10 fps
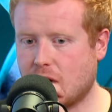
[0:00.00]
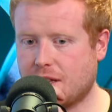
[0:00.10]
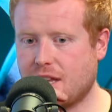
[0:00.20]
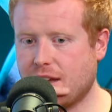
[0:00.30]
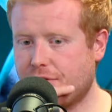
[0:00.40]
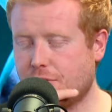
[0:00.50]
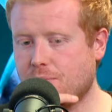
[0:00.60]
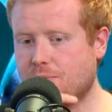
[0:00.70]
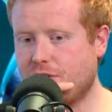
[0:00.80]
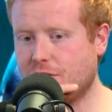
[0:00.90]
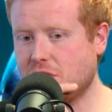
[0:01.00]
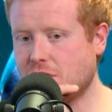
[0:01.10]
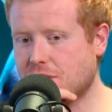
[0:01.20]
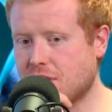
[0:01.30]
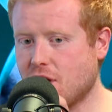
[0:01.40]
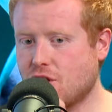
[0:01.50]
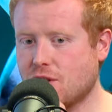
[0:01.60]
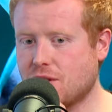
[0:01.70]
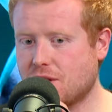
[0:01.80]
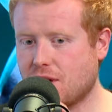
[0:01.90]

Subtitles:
think from 15 years in kitchens,